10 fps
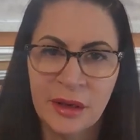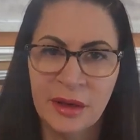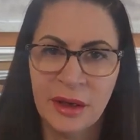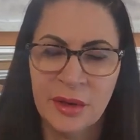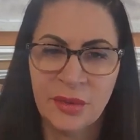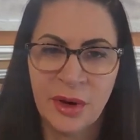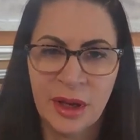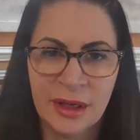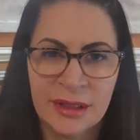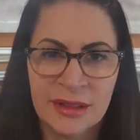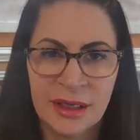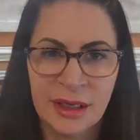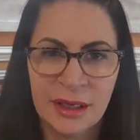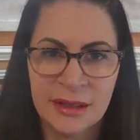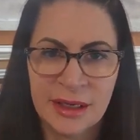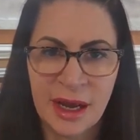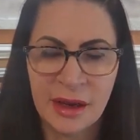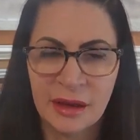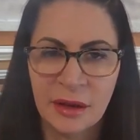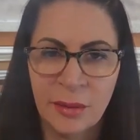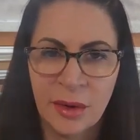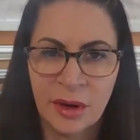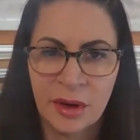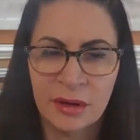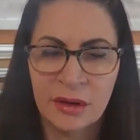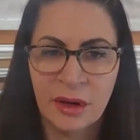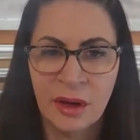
against any attack upon